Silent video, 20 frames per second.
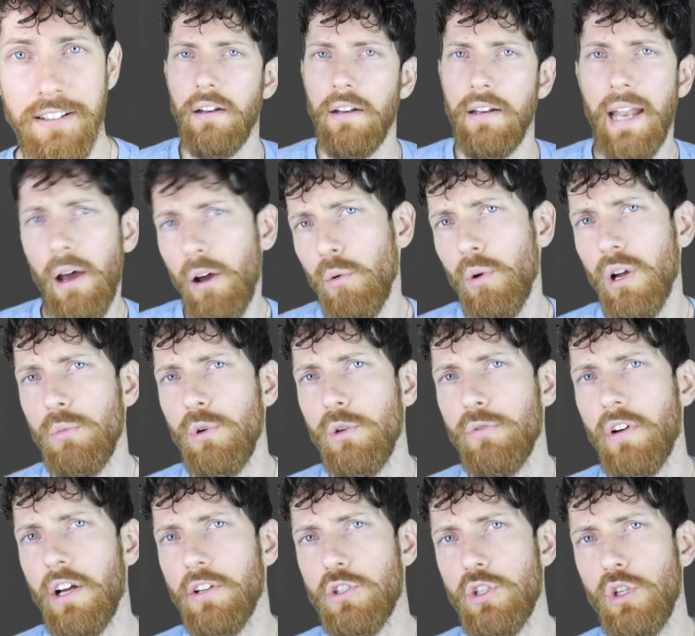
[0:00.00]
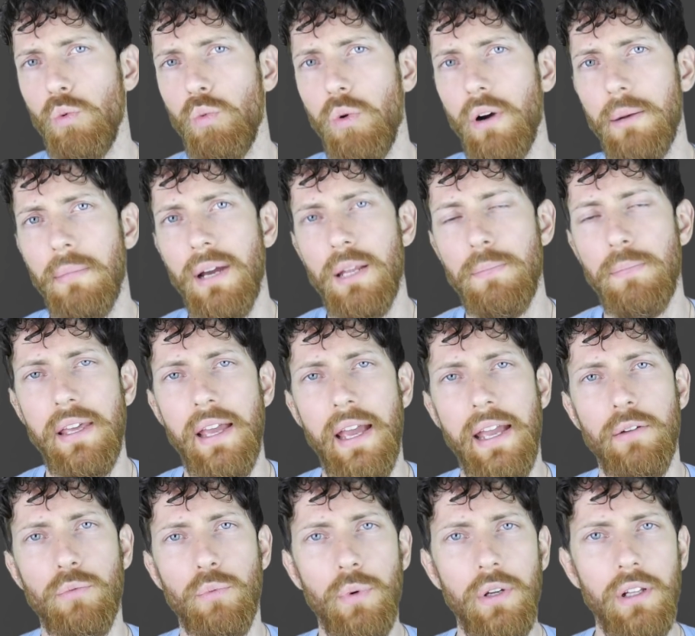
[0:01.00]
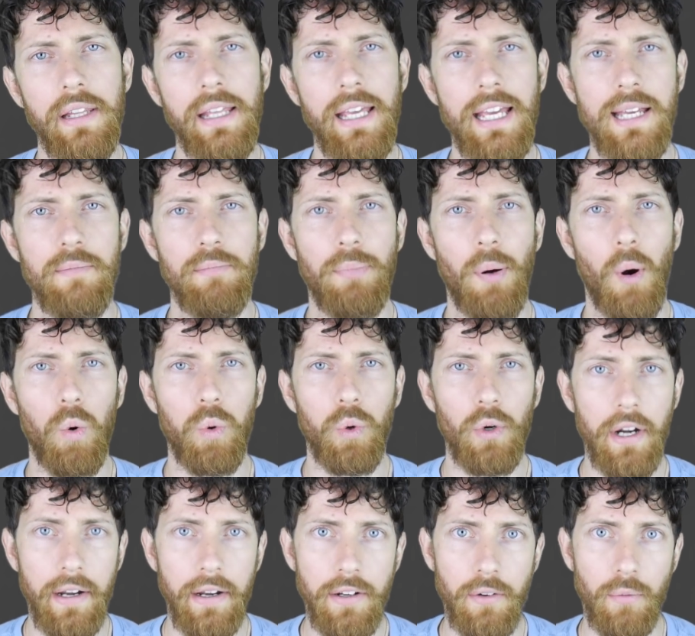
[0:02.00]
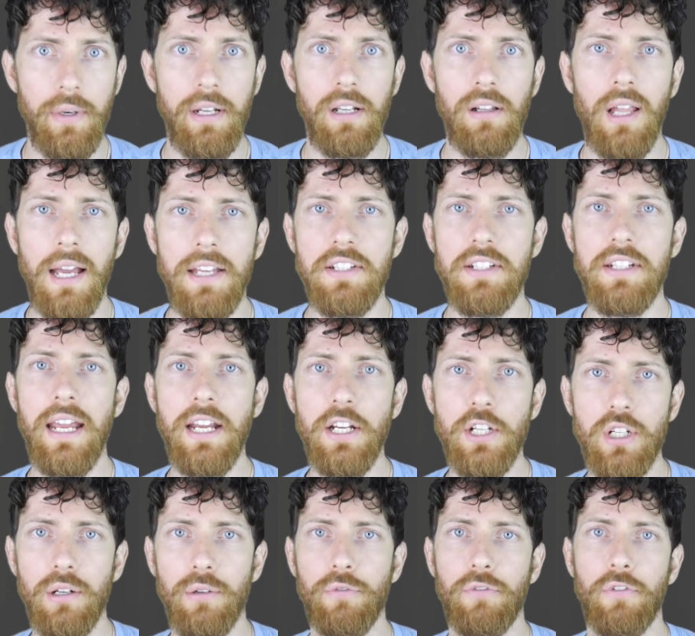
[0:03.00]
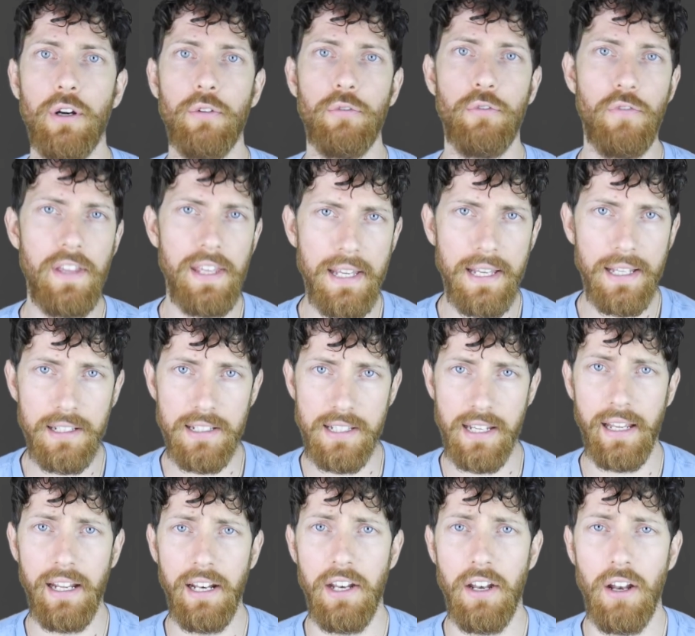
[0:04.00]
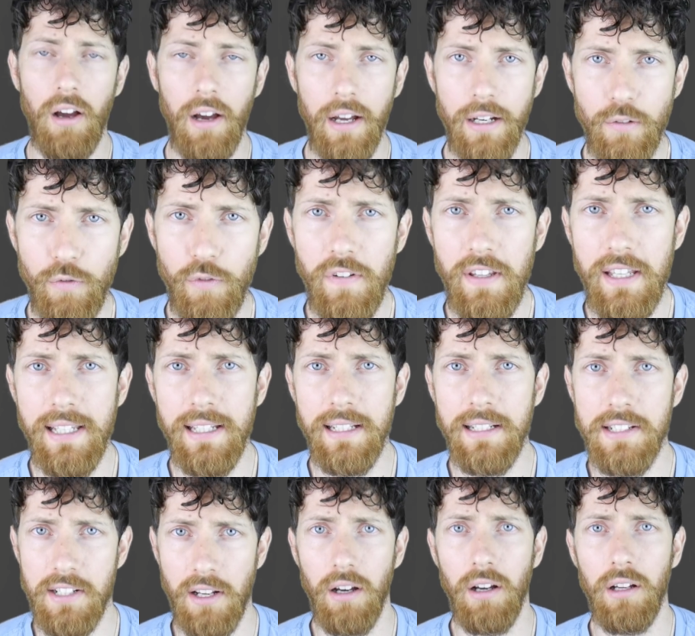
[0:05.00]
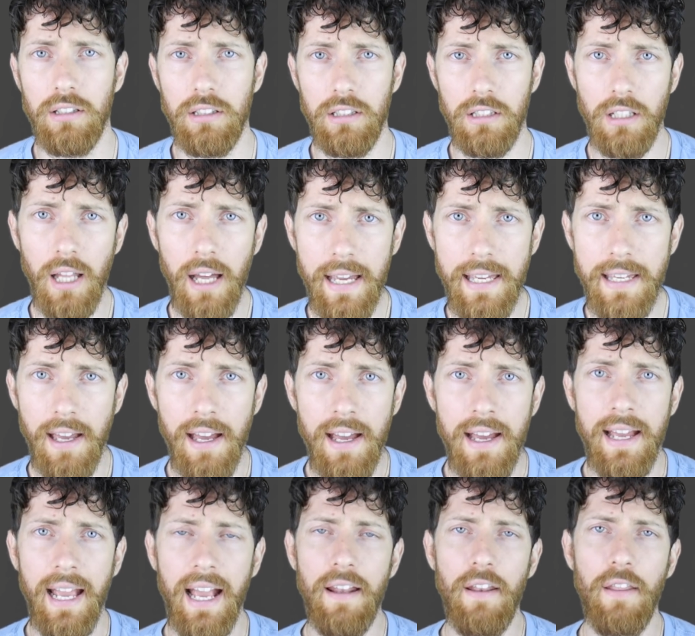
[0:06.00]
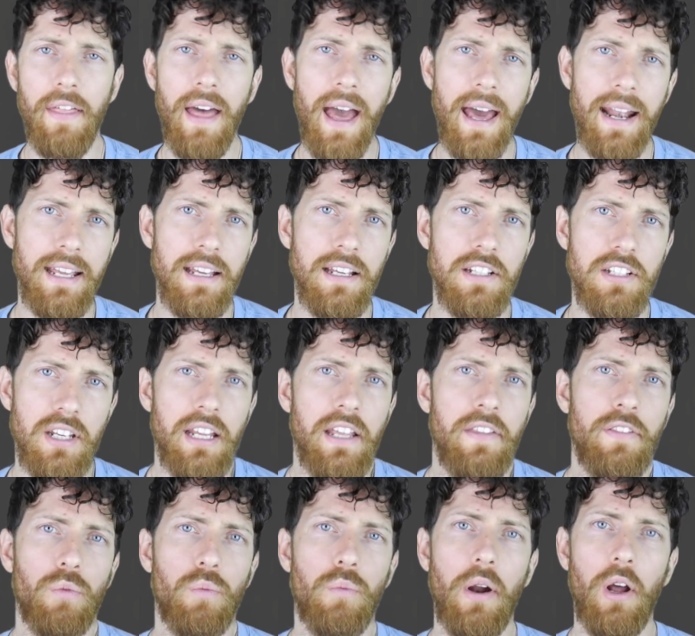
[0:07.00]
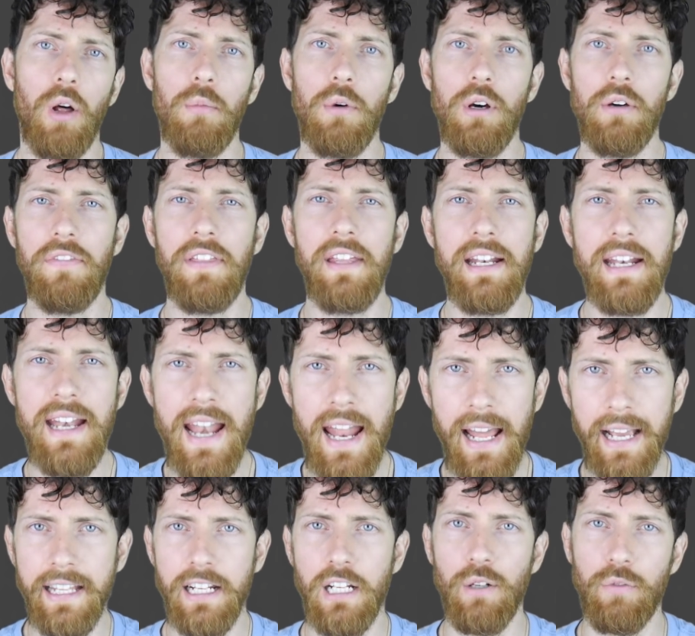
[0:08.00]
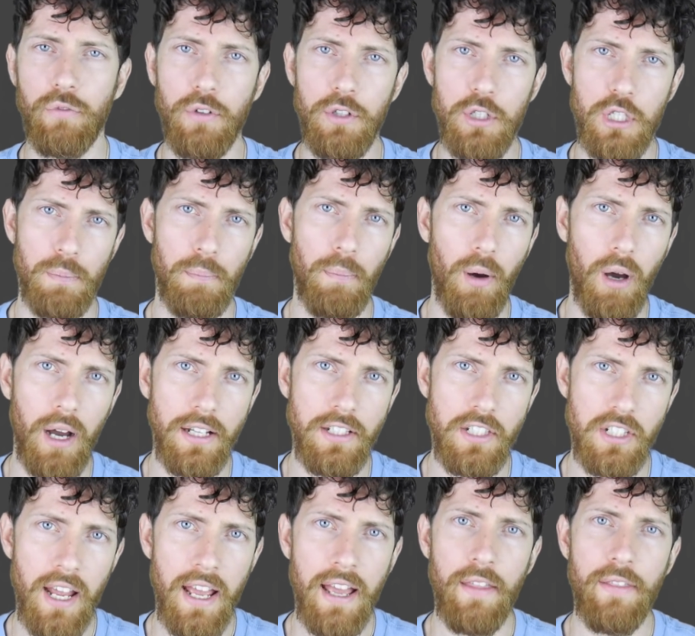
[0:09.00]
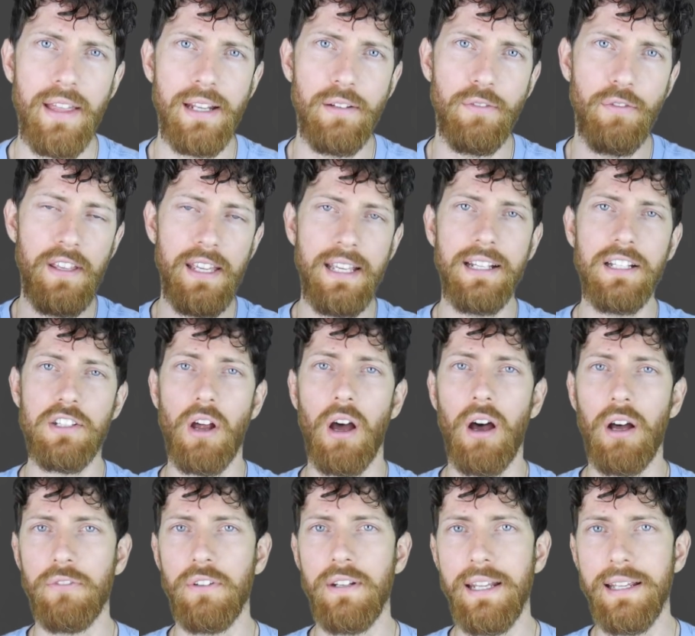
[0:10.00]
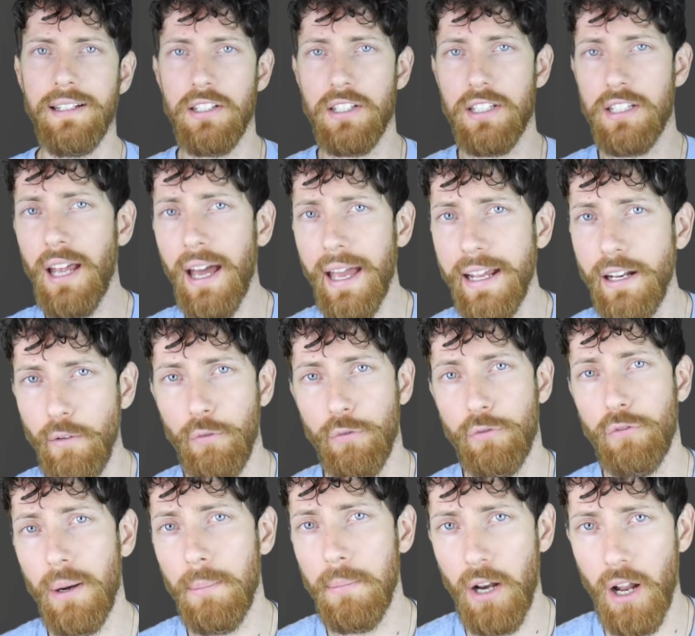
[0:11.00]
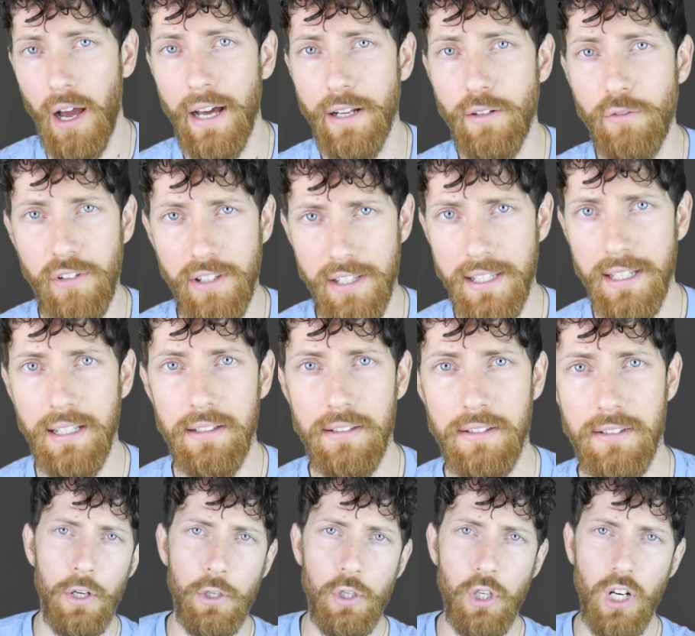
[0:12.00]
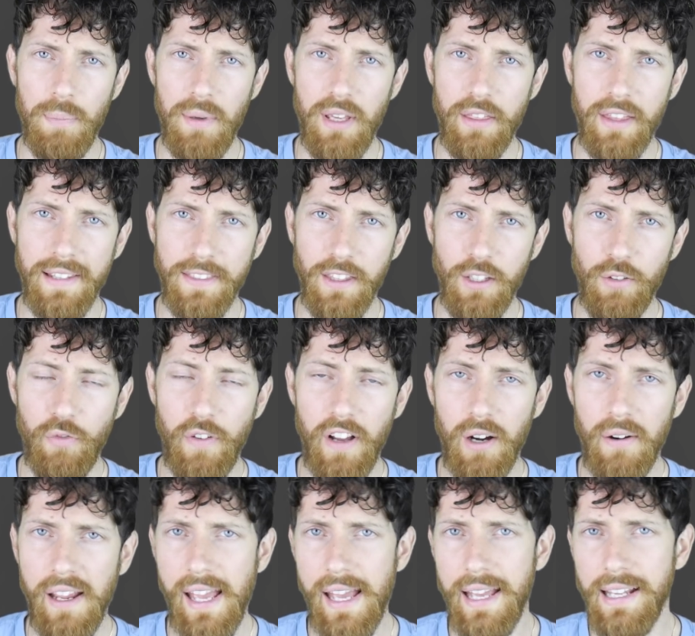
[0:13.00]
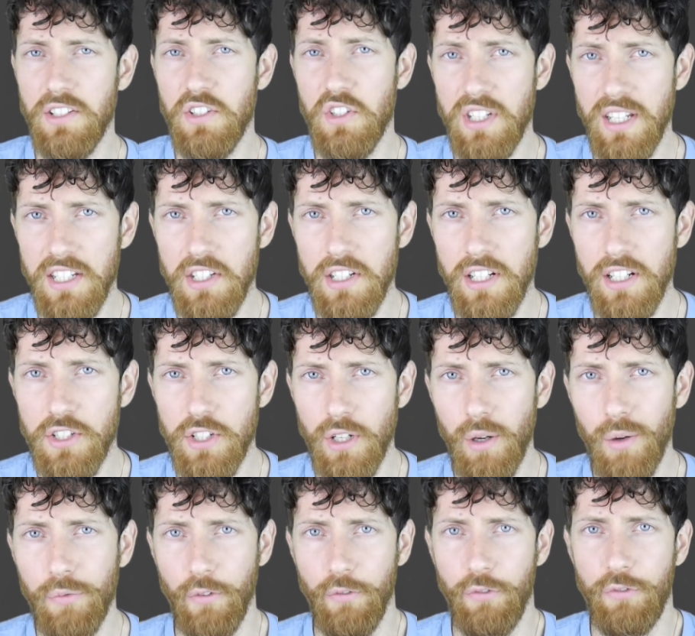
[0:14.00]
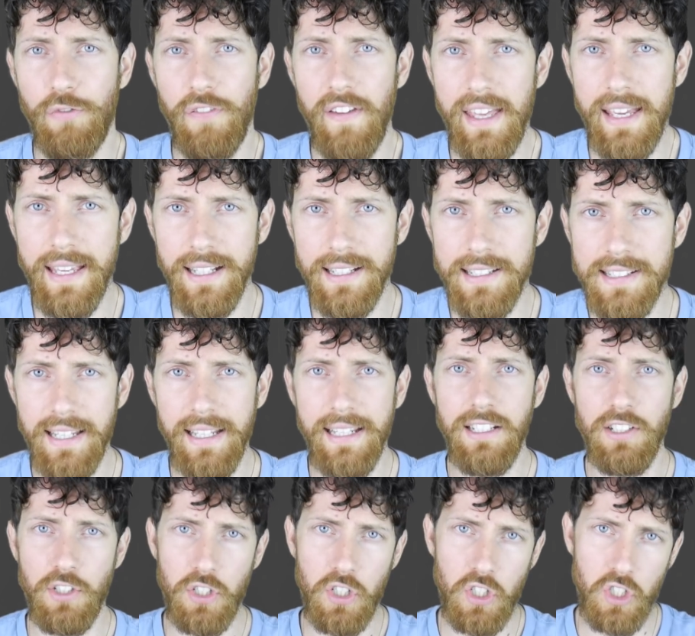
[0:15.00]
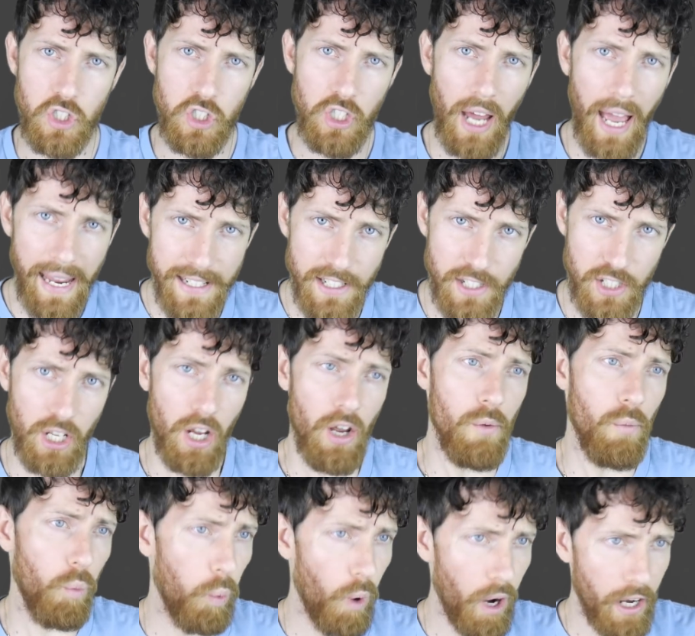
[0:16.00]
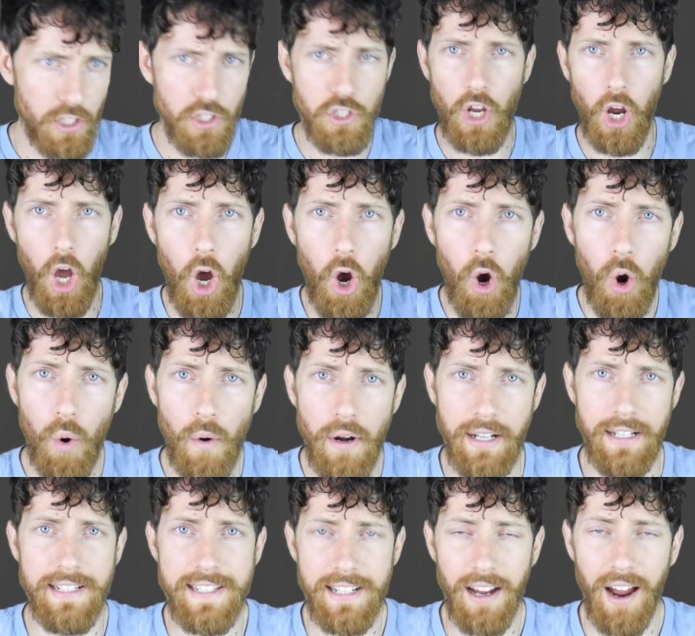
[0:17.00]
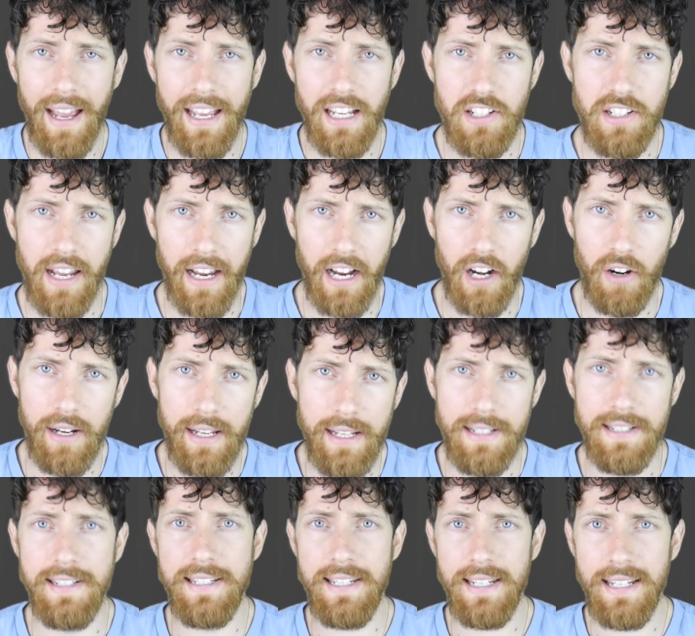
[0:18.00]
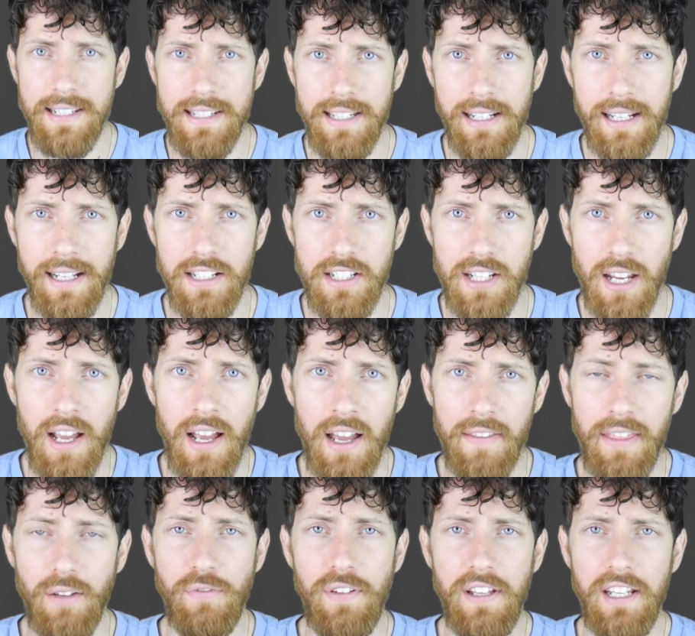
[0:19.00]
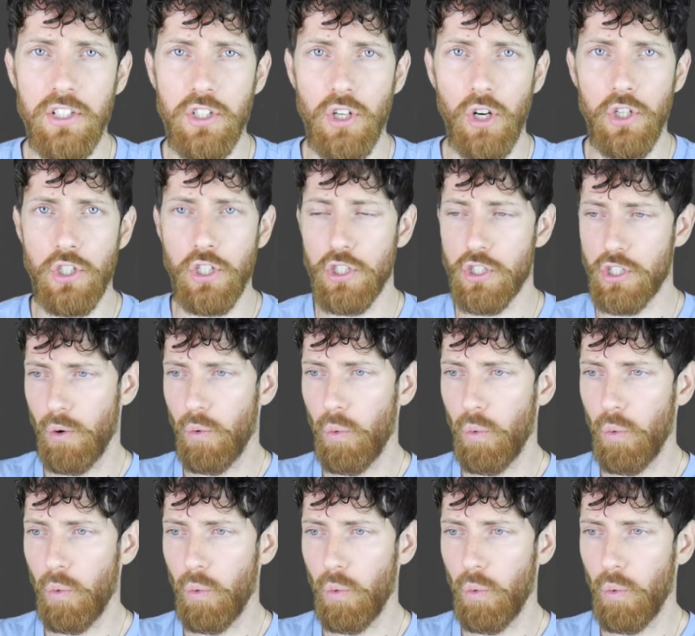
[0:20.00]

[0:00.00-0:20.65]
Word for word: Now I want to move on to what might be a really important realization for vegans and non-vegans alike, and that is in the realm of the negative response that vegans often incite from non-vegans. Could it be that the very existence of vegans incites one's own dietary dissonance, that vegans are just